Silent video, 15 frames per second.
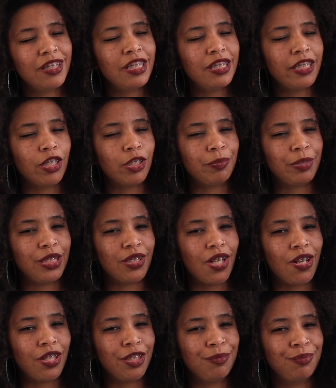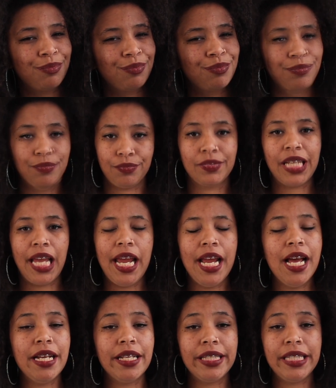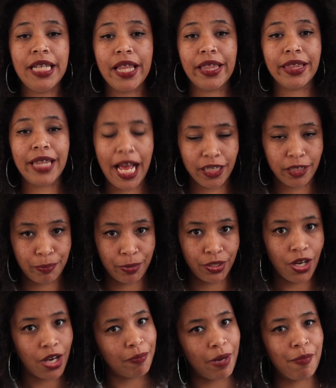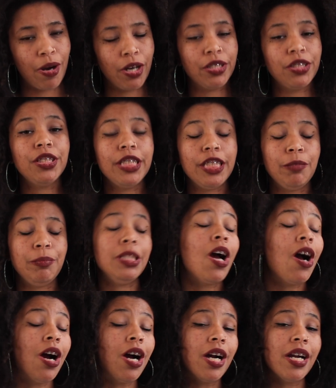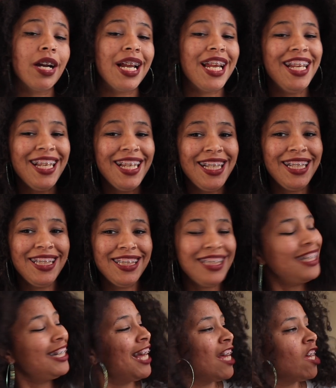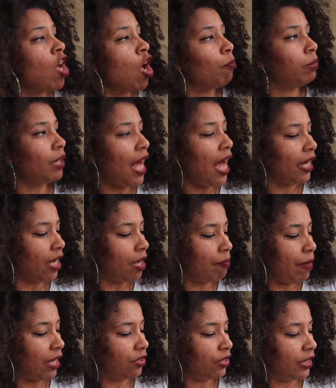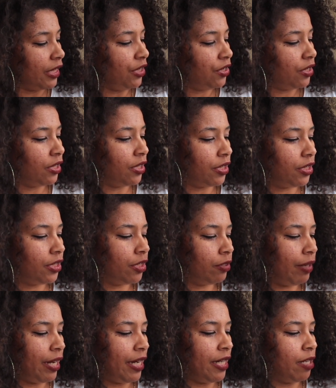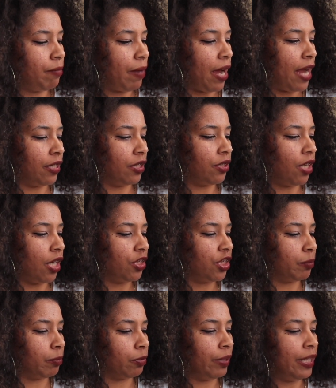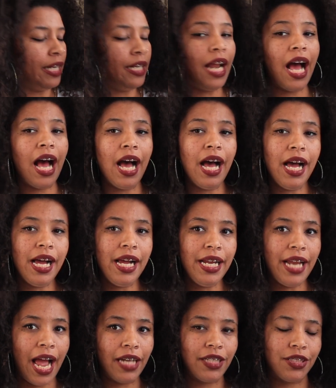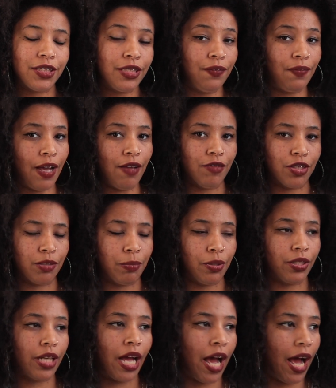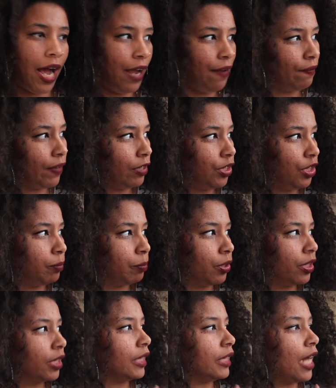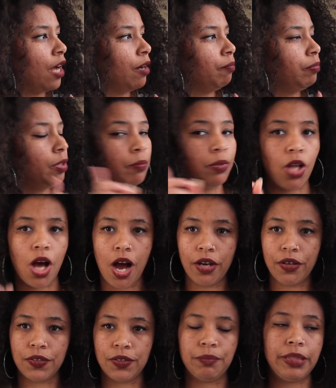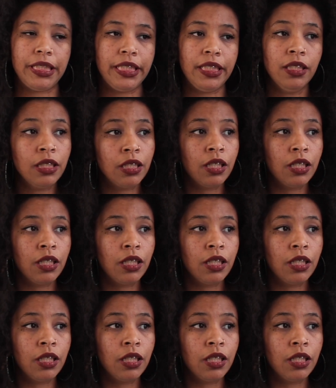sounds pretty solid. And the last book on my March TBR is Black Imagination, curated by Natasha Marin. I actually found this book. I found this book down the block from me